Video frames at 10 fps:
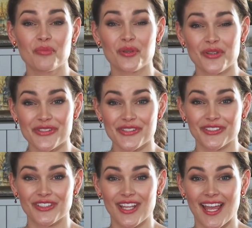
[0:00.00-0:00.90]

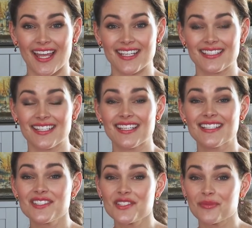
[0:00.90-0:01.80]
personal and
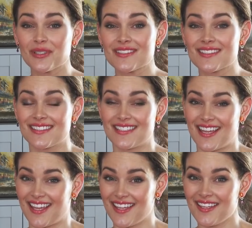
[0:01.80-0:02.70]
intimate
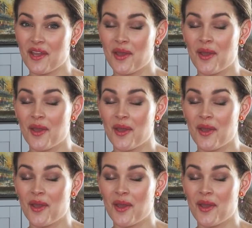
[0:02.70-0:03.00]
day